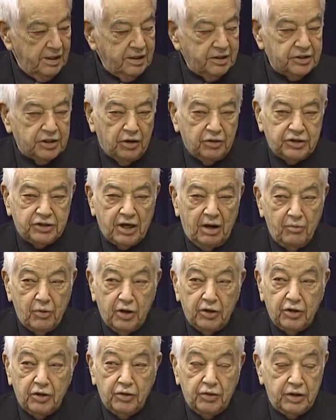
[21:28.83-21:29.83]
So
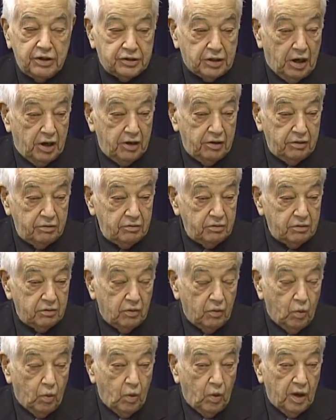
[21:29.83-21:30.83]
someone who is
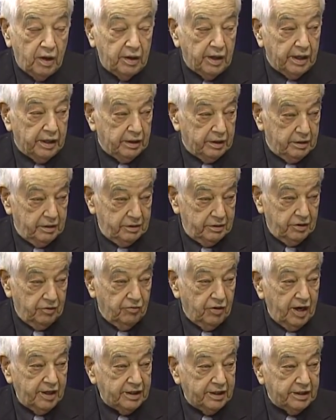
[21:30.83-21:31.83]
unwilling to
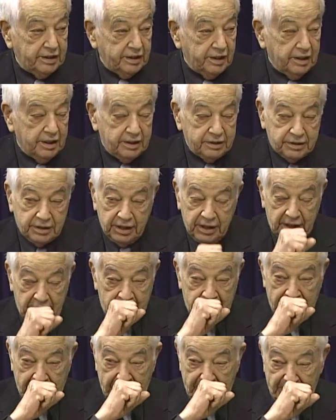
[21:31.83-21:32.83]
recognize
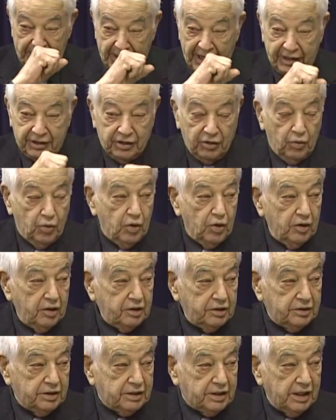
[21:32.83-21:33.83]
that the
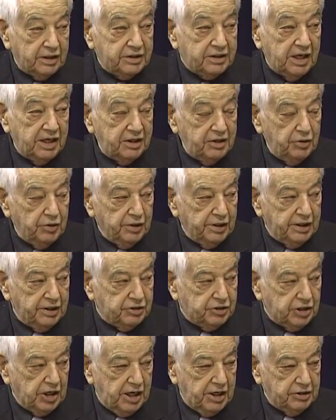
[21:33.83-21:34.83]
world continually
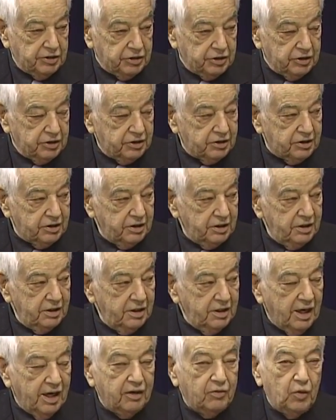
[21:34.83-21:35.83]
changes
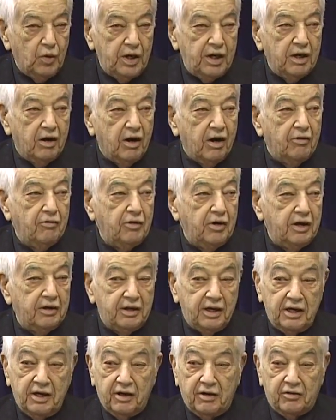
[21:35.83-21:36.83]
and we are
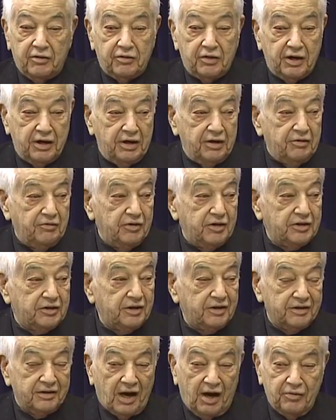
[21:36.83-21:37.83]
really only,
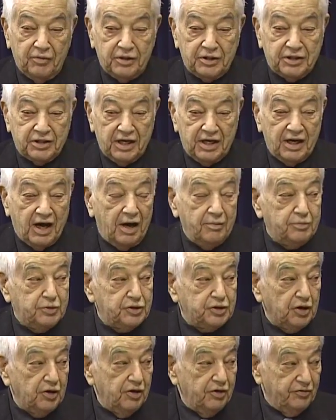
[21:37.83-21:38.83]
I would say,
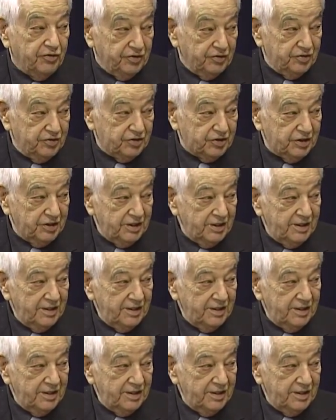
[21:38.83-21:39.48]
observers,